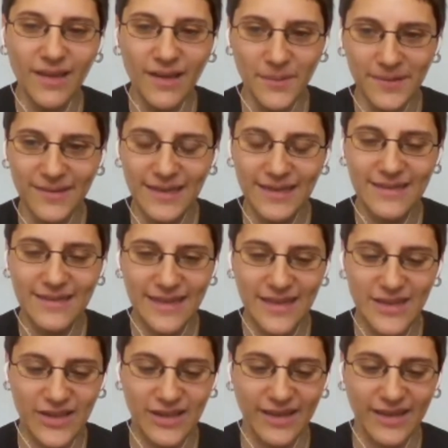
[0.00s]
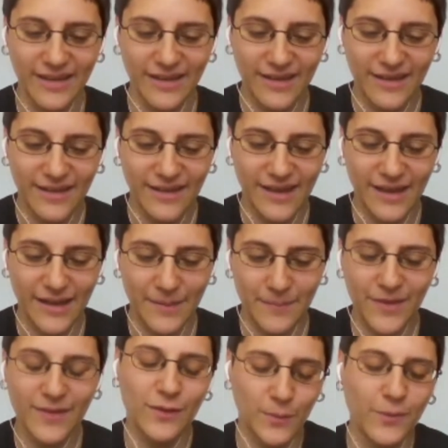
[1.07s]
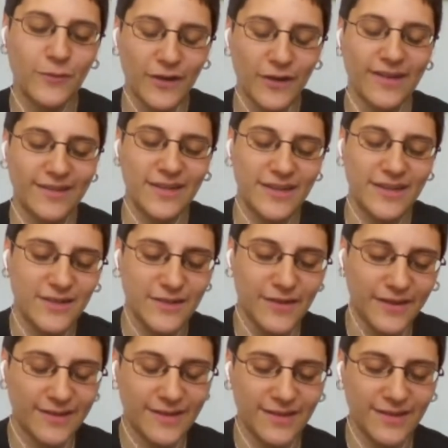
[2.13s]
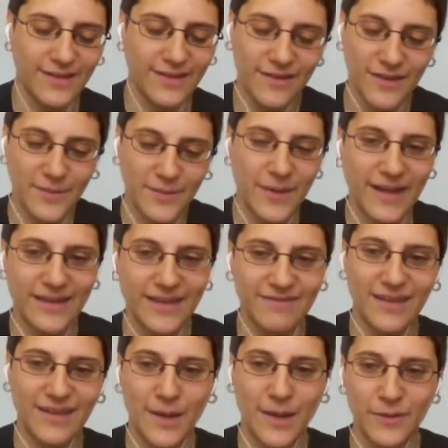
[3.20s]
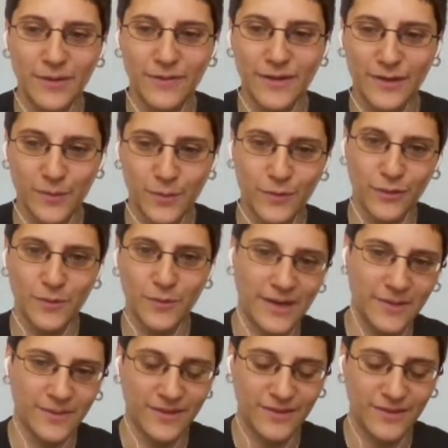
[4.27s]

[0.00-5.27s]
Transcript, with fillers: I was in Indonesia. Um, this is before I started university, so this is going back a, a, couple of years before what I